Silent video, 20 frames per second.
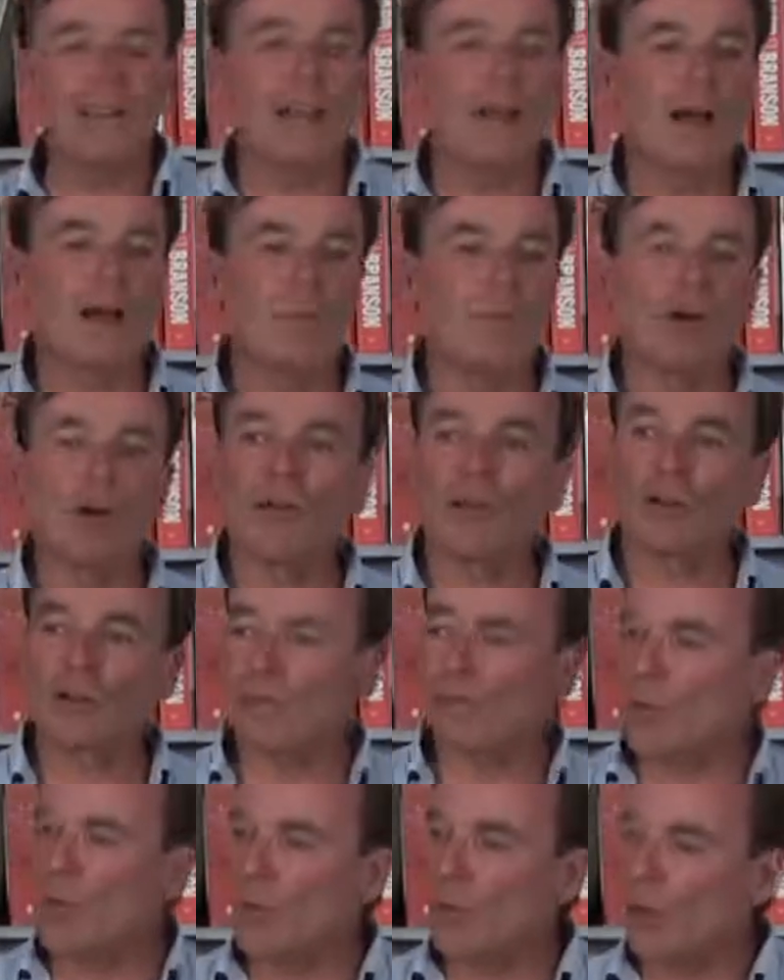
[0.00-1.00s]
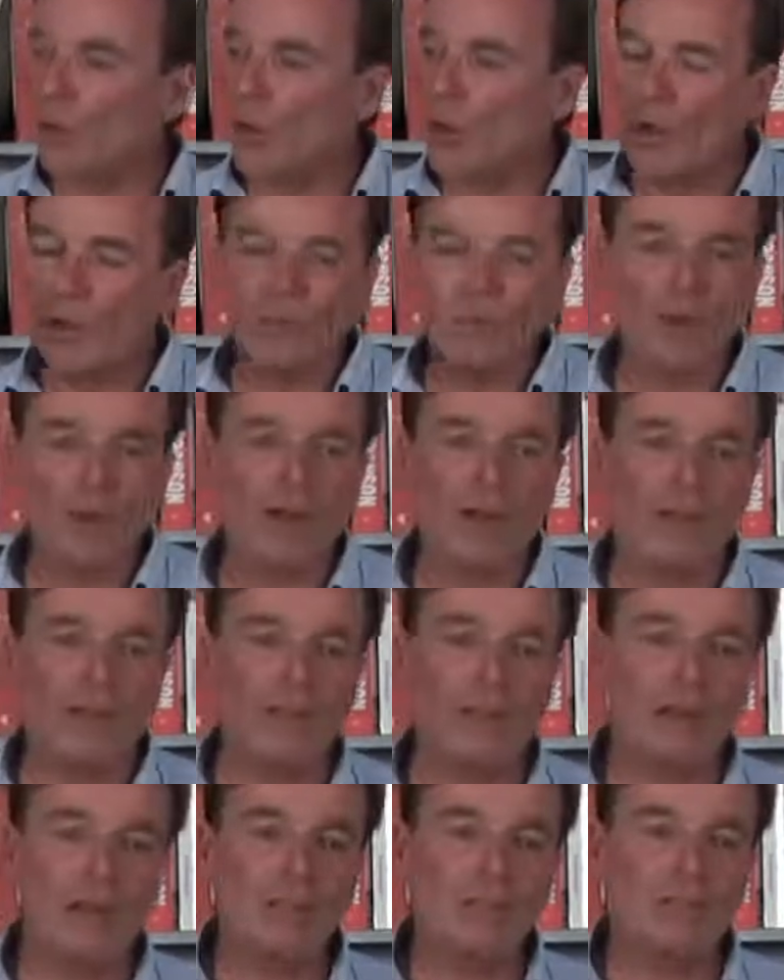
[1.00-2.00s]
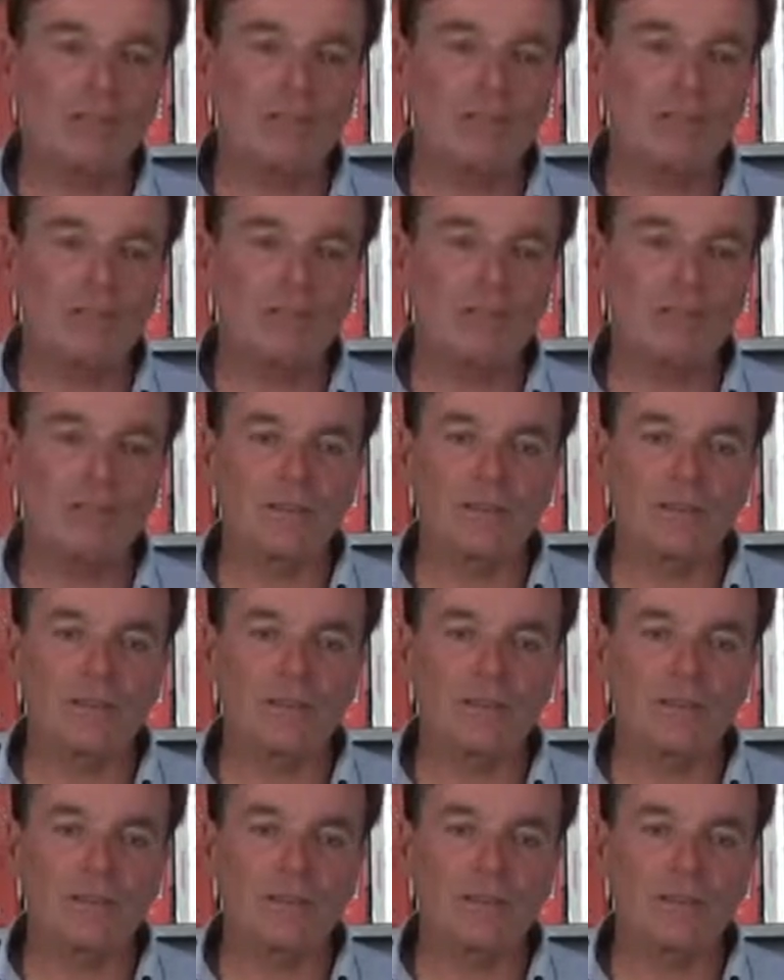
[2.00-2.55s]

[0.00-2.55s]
um, I got affirmed by, by affirmations.